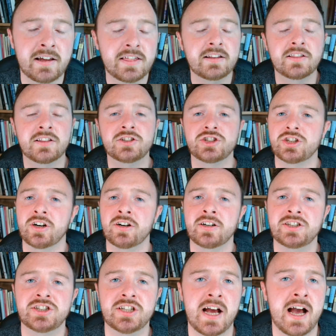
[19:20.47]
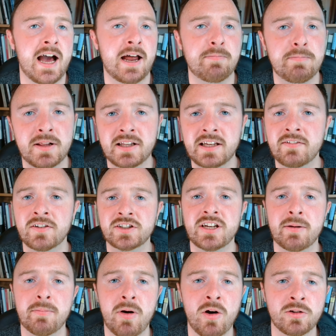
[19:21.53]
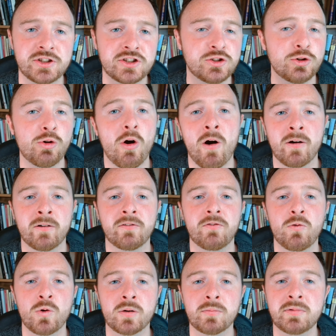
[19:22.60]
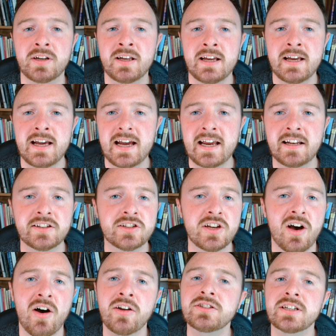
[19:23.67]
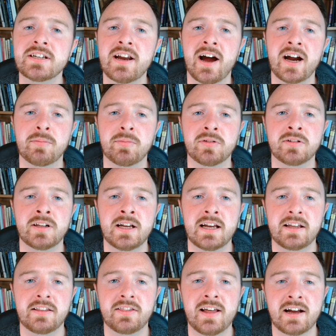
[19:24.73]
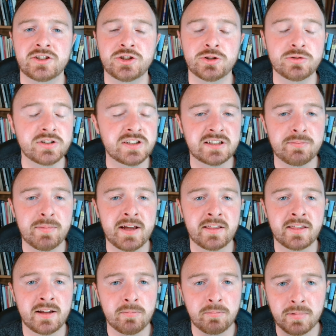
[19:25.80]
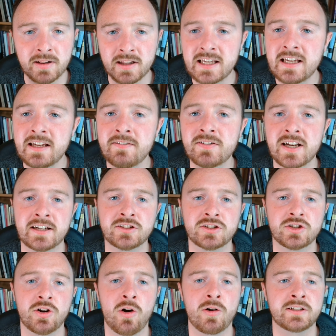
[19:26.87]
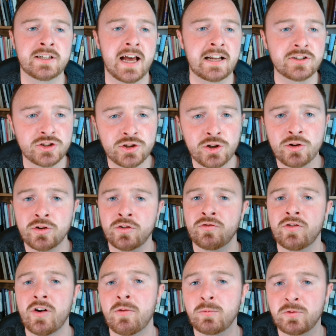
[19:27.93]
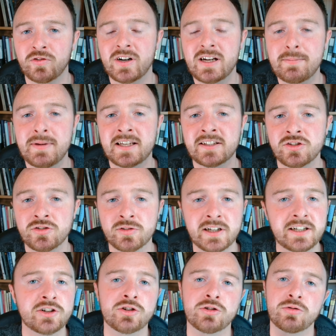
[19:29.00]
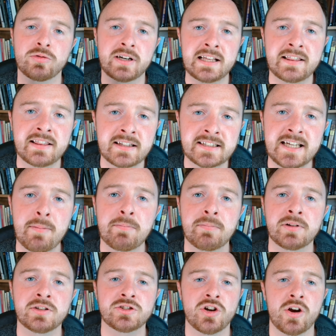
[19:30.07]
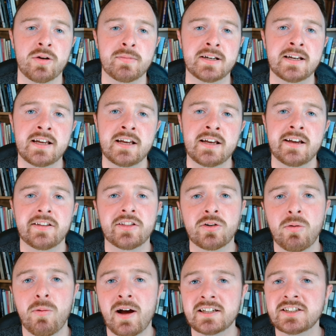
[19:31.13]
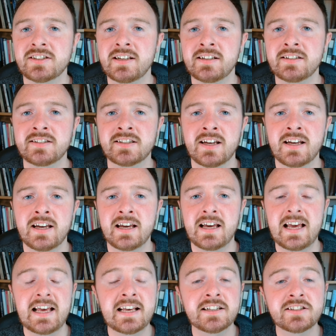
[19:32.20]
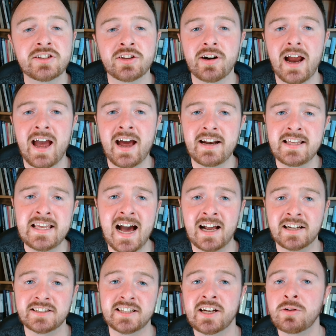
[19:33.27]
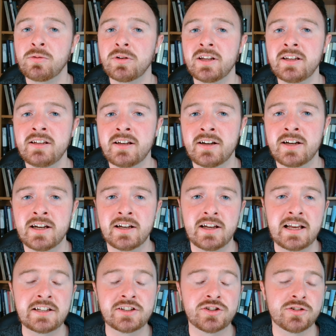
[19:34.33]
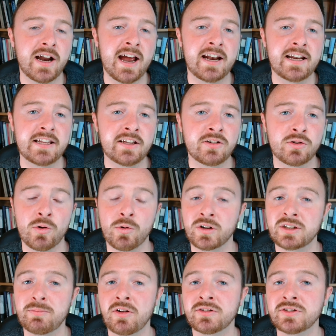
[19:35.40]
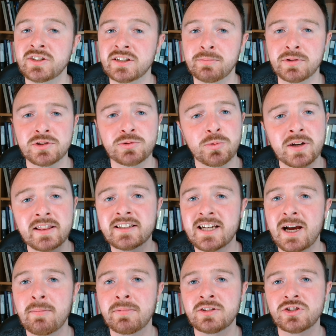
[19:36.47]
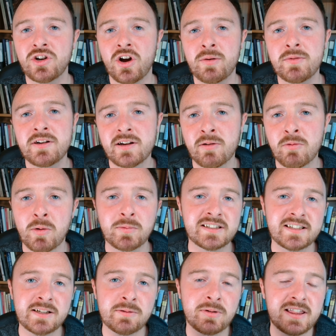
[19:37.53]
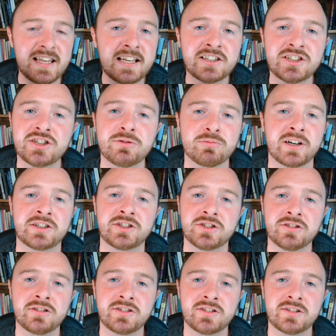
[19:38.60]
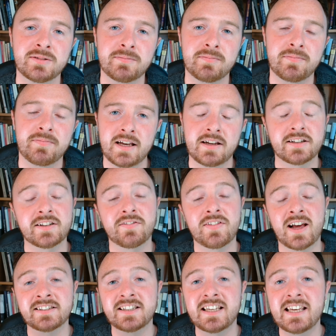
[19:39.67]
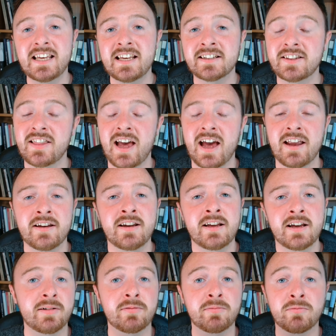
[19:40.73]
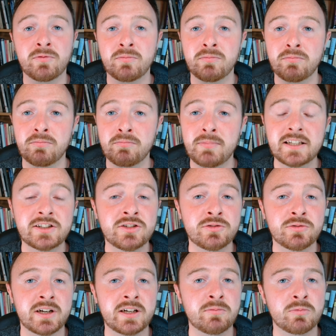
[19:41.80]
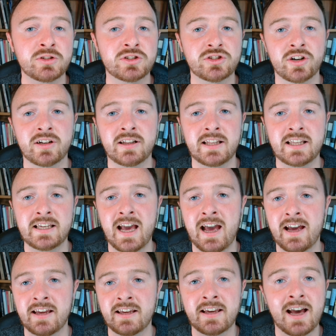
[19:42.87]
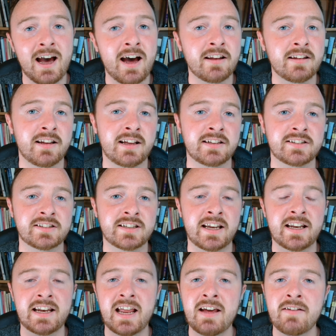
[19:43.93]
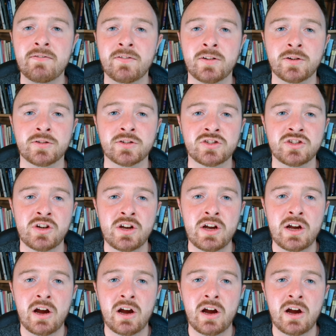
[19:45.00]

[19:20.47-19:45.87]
I think the church and believers and apologists who are informed, it is undeniable that Joseph Smith believed and taught and took from Freemasonry to create the temple endowment. The question is there any antiquity? Is there any correspondences between the temple endowment and what we see with ancient rituals? Because if that's the case, then Masonry was certainly a catalyst and an influence,